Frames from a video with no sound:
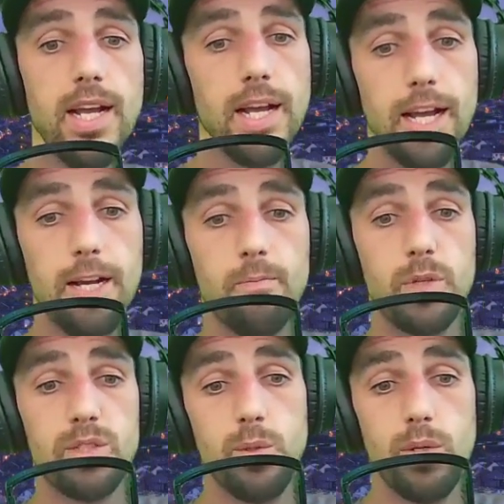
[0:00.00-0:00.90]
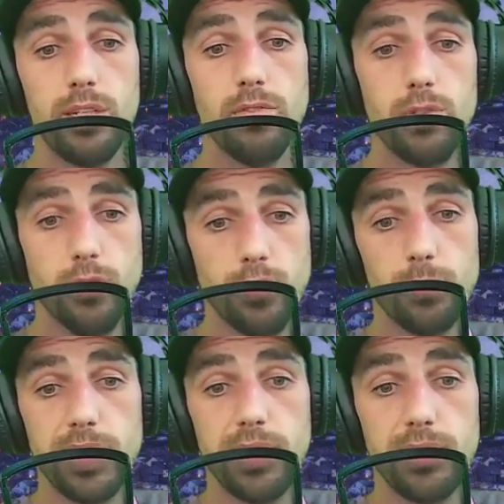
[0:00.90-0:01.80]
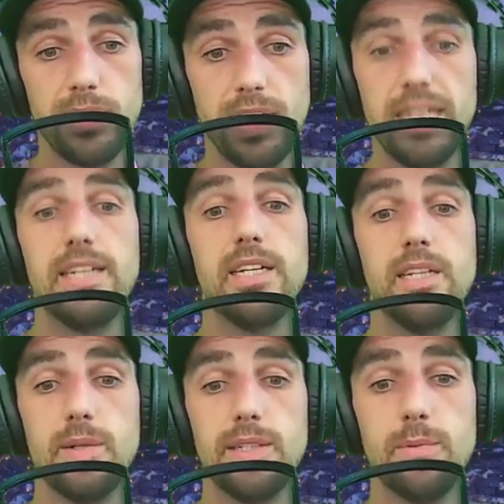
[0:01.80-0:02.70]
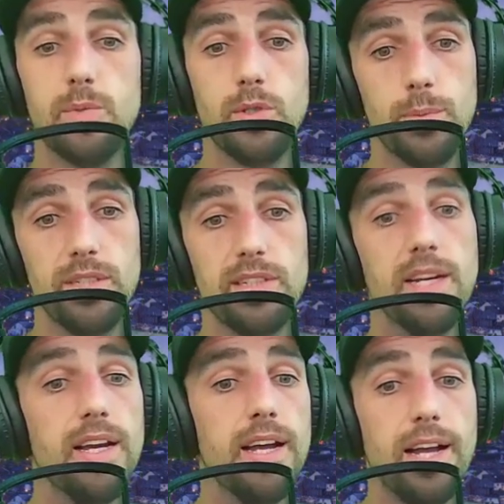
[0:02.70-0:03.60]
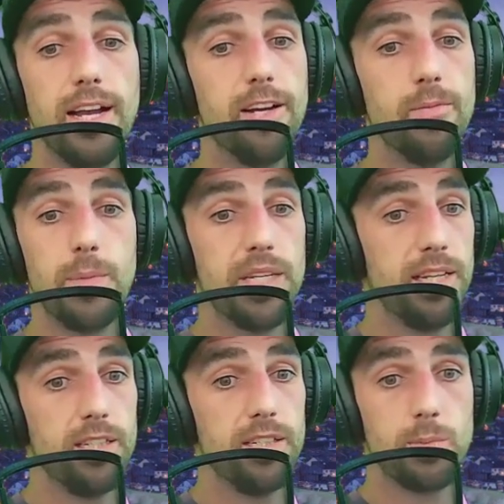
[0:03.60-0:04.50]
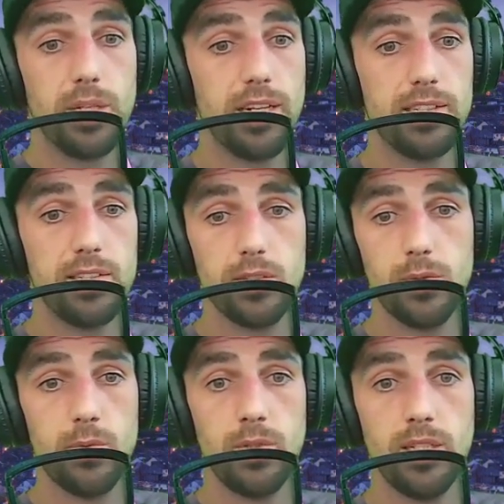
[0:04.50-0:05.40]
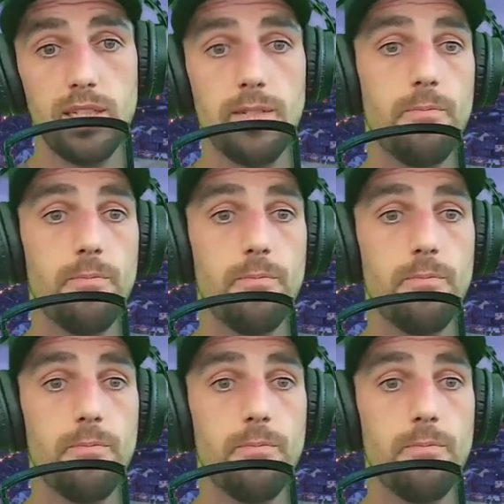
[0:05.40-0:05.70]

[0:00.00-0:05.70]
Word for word: Um, there's quite a few of them being undertaken now at the moment. Um, again, just because of the